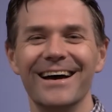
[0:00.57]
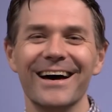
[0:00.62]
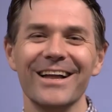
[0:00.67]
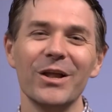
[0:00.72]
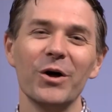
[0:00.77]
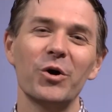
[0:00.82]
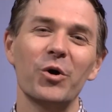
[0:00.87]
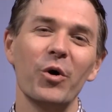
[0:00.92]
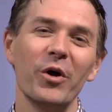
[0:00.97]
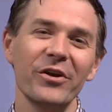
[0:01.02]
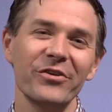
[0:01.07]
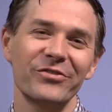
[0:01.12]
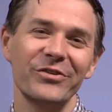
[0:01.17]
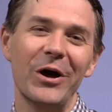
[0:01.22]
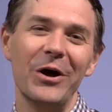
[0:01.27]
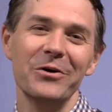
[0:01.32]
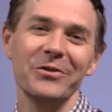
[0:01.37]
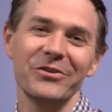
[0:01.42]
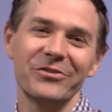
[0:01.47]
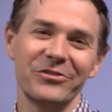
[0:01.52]
Hello,
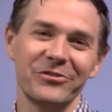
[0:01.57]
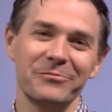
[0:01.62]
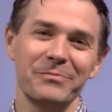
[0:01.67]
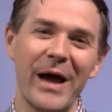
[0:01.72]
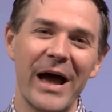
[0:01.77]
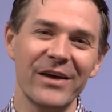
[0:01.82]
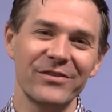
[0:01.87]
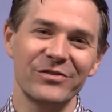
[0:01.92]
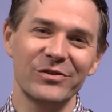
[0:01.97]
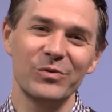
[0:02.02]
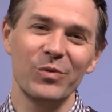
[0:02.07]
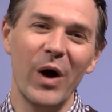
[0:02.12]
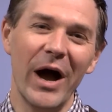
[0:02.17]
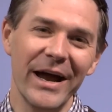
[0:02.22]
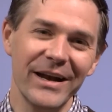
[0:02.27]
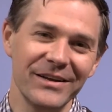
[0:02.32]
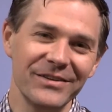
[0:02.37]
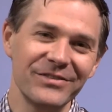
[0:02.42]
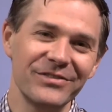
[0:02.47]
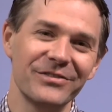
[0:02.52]
Cornerstone. This is Pastor
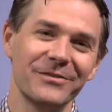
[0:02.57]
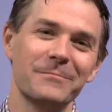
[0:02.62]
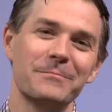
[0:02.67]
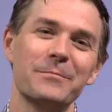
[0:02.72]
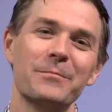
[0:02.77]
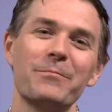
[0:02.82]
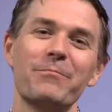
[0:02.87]
Winans.